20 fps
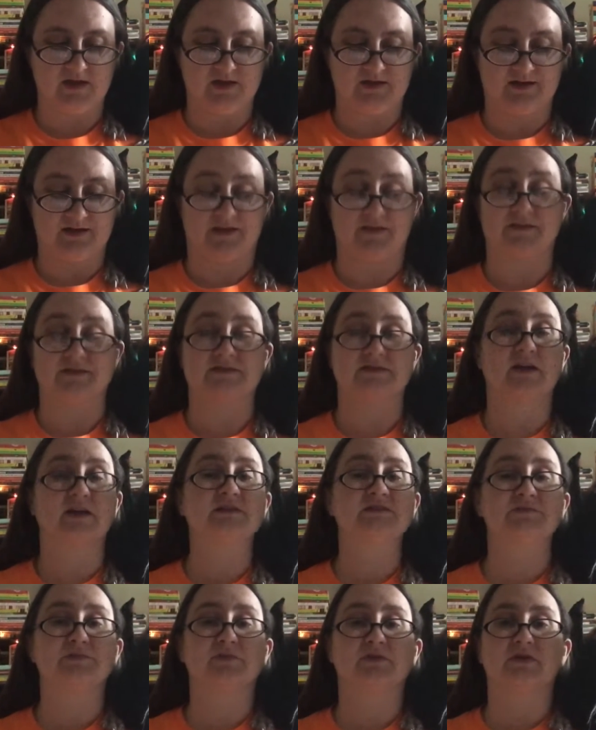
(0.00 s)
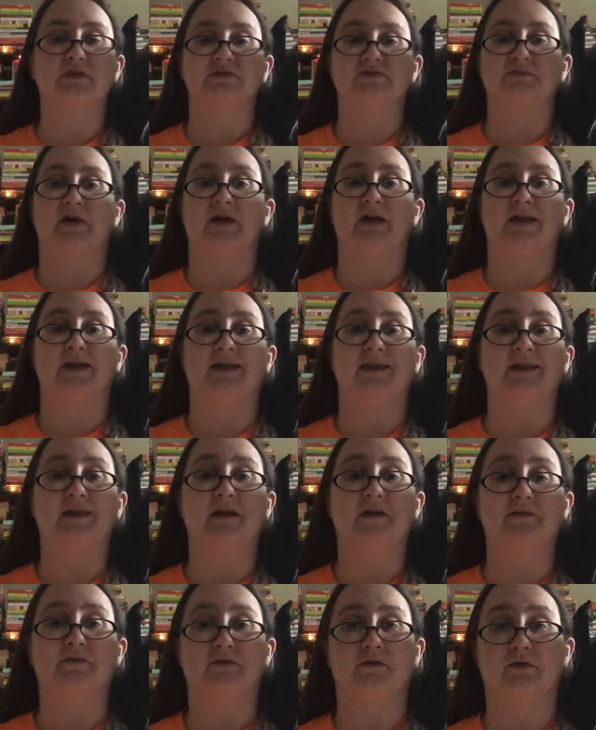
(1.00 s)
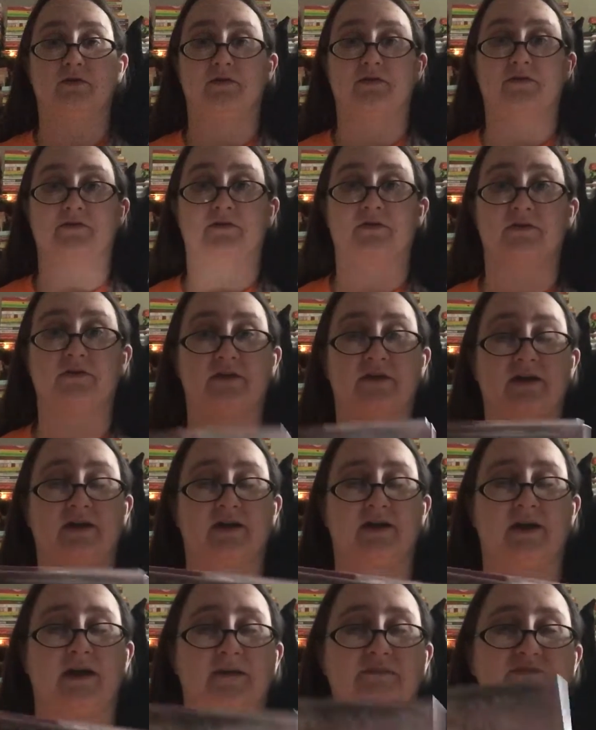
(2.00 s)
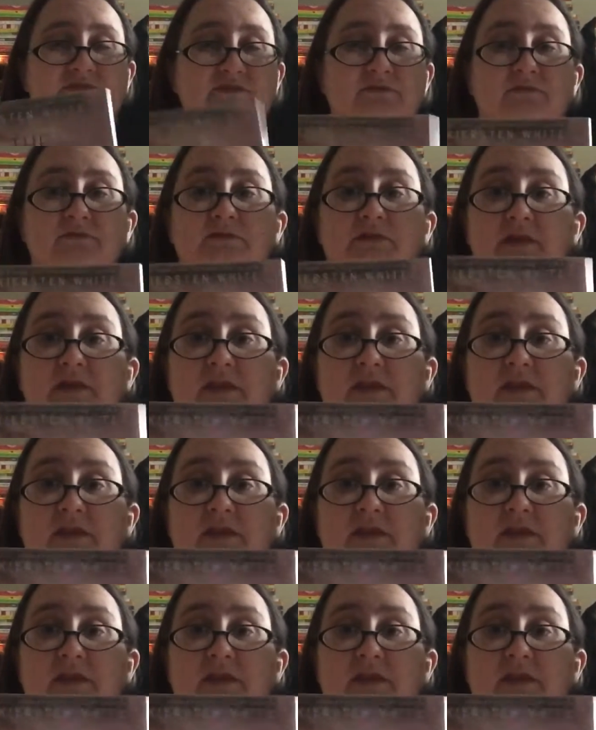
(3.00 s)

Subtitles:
Now, this next book is by another author that I absolutely